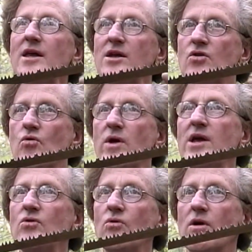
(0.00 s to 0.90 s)
in
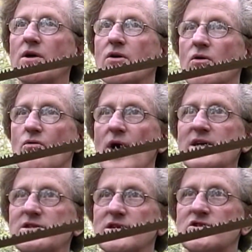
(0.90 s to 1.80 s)
green wood or
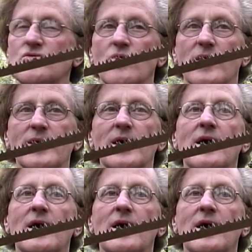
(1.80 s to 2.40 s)
resinous wood,